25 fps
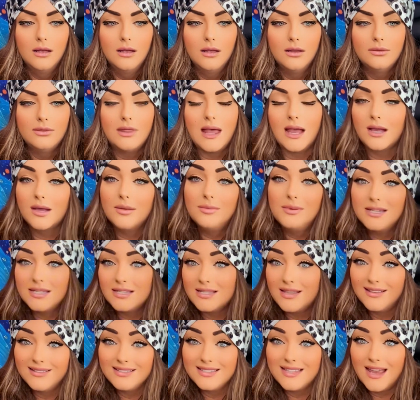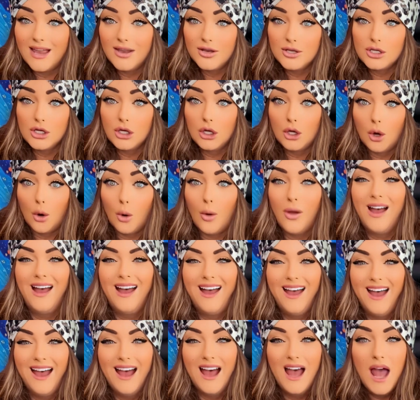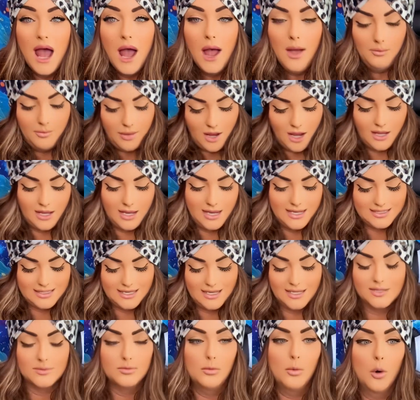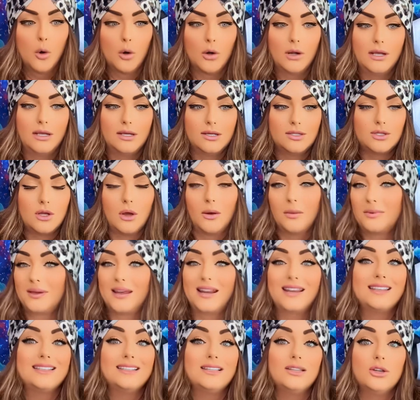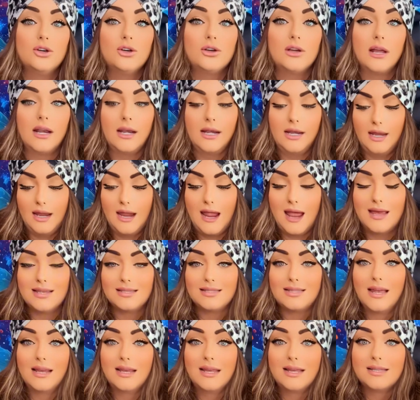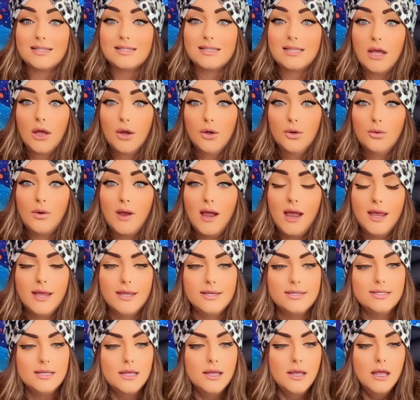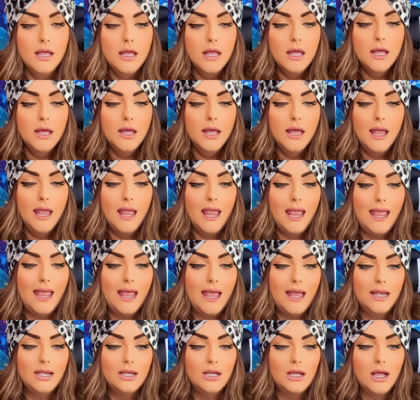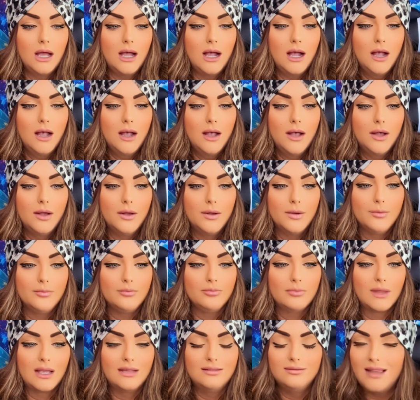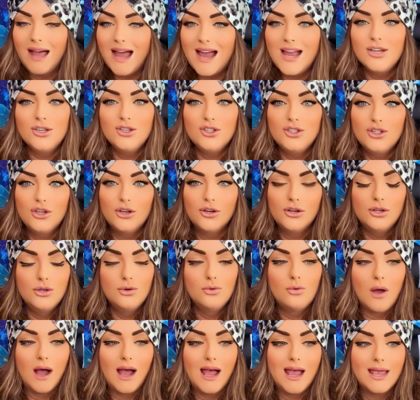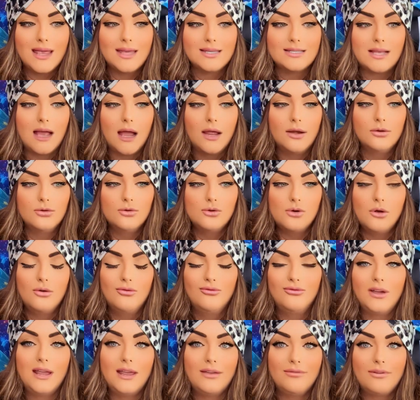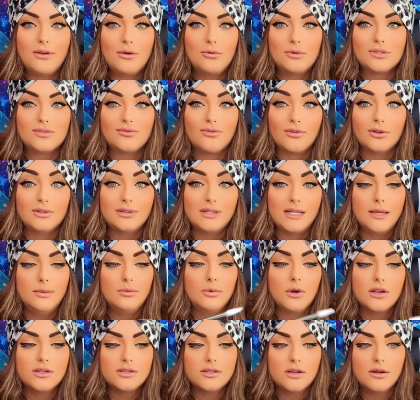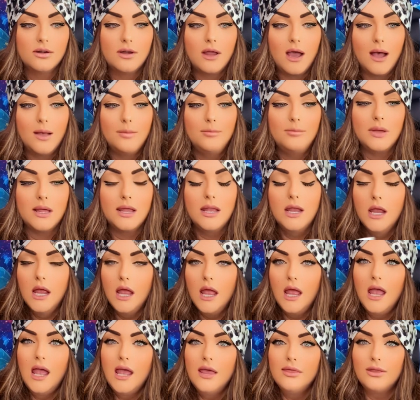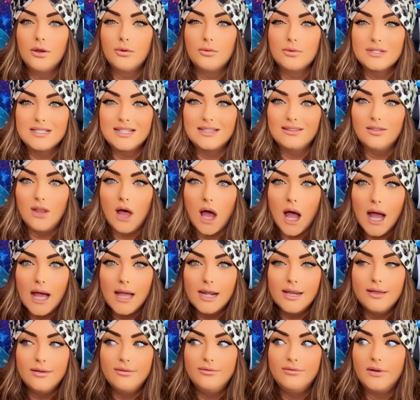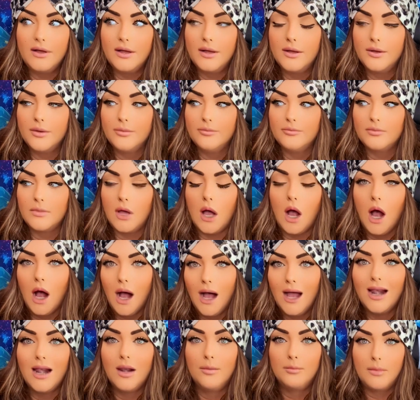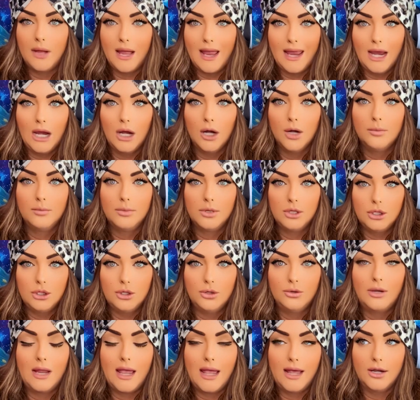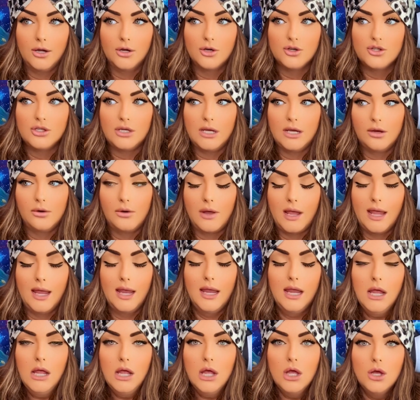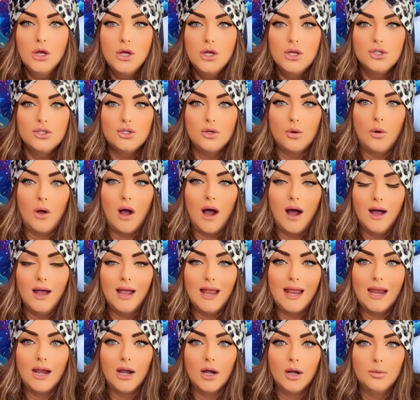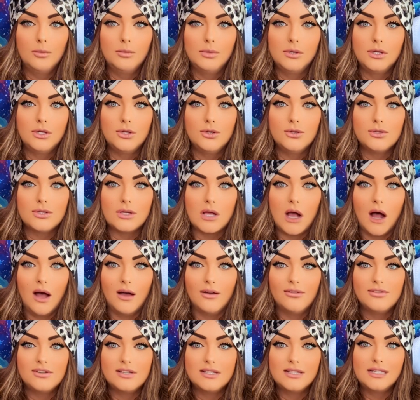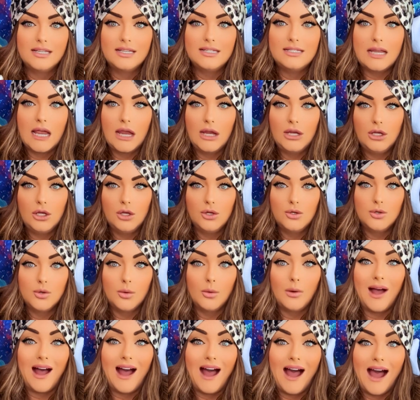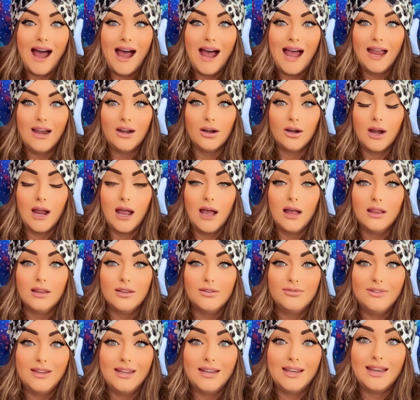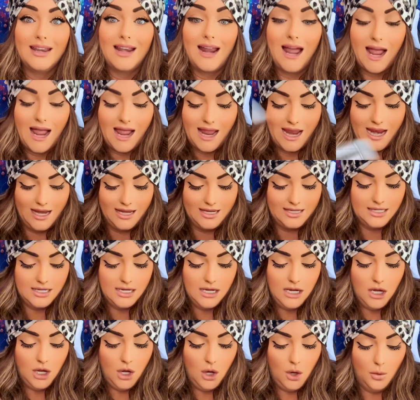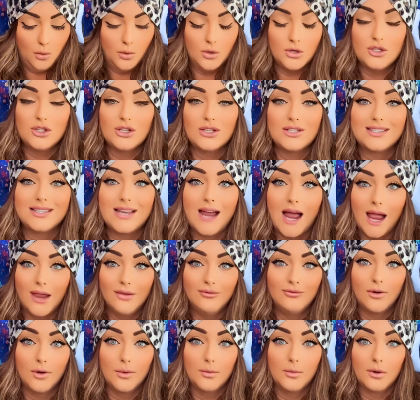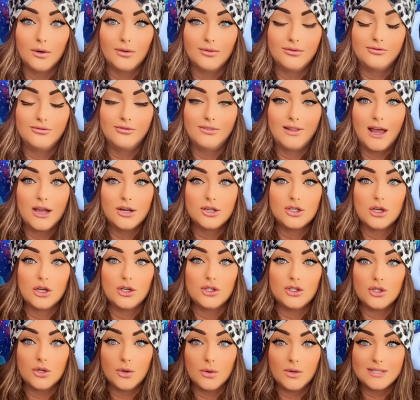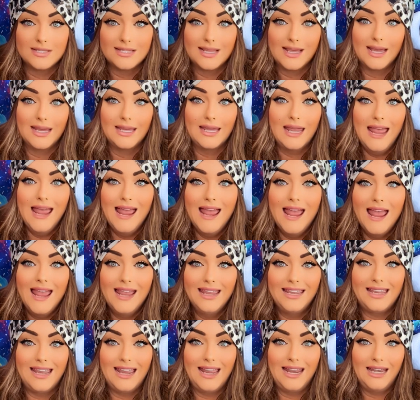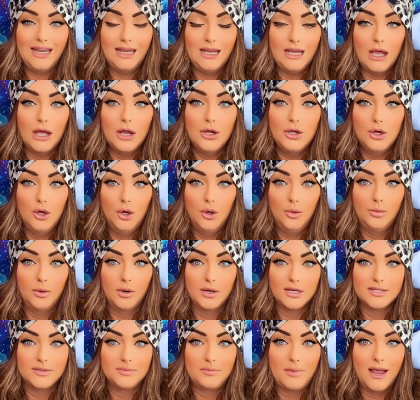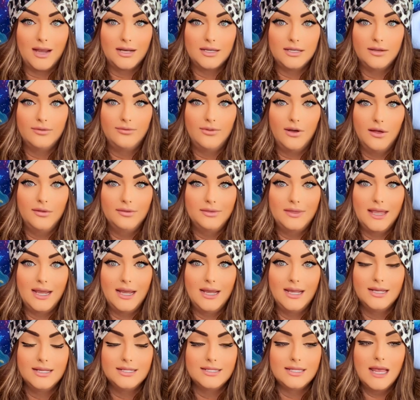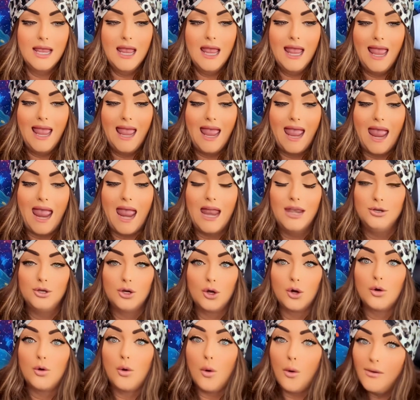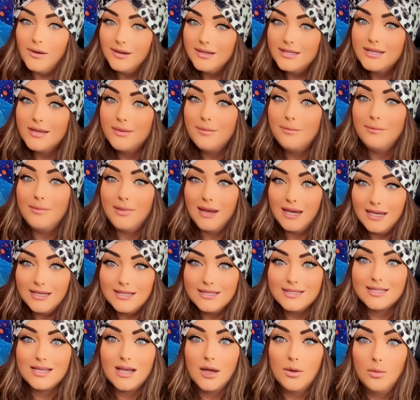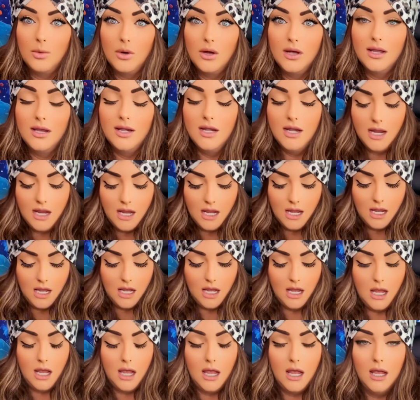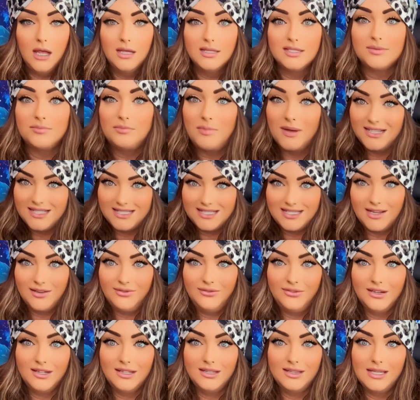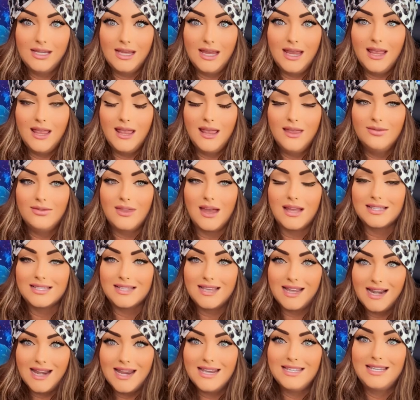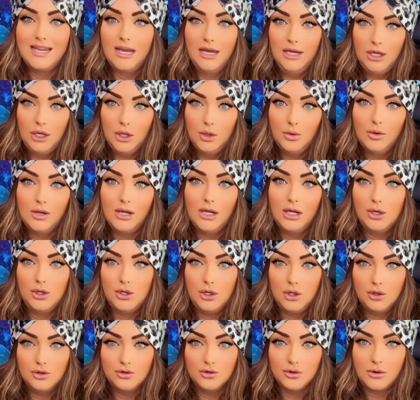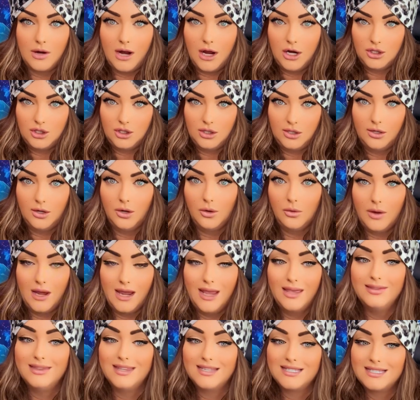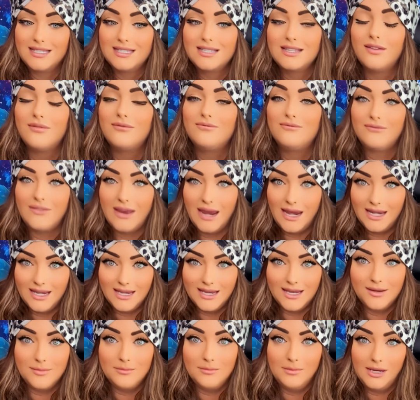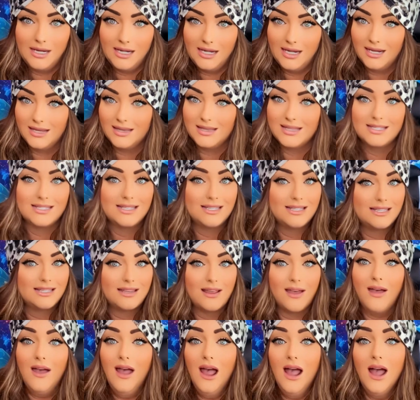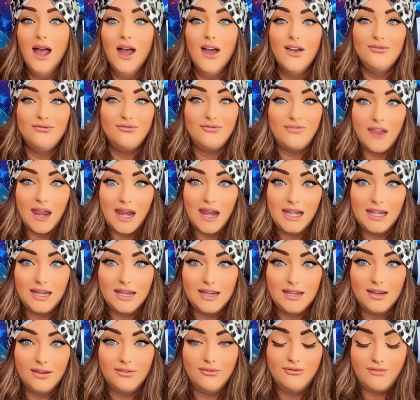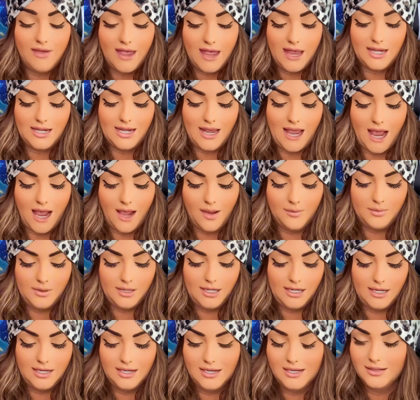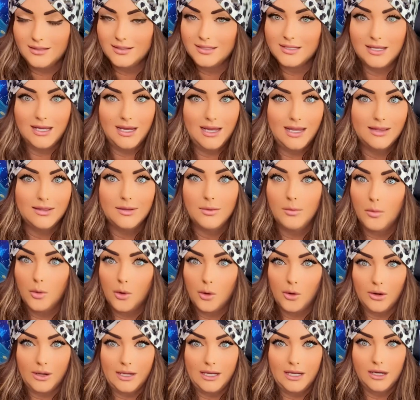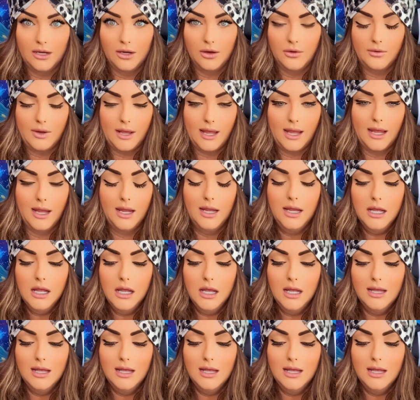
That could be sunset too, but it says morning, so I'm going to look at it as like a sunrise. And last year, you guys, I don't know if it was for Libras or not, but there was a lot of hot air balloon energy, okay? So hot air balloons obviously take you to a higher elevated height, which is time for reflection. So it's like getting a new perspective on things, and you're going to meet someone specifically that's going to take you in a new direction, okay? This is a fated meeting. This is a fated event happening in the morning, okay?